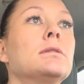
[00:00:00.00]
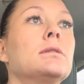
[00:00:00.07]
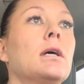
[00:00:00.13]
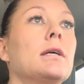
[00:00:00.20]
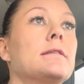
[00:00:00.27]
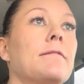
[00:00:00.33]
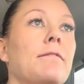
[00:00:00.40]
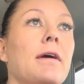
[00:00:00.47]

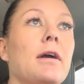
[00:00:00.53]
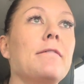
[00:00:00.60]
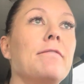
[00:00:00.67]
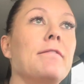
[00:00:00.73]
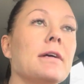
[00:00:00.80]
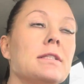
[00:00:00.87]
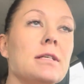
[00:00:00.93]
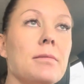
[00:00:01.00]
it's a very
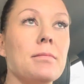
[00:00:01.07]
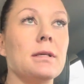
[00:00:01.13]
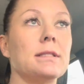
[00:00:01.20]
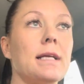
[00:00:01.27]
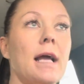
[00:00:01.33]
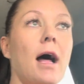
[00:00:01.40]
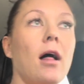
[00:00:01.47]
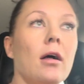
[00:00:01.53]
victim
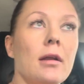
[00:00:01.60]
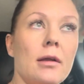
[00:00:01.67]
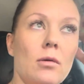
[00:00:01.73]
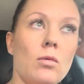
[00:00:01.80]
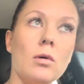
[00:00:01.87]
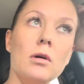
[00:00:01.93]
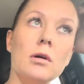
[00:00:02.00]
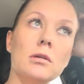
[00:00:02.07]
mentality
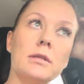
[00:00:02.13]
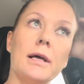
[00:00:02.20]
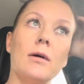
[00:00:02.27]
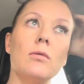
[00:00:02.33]
world that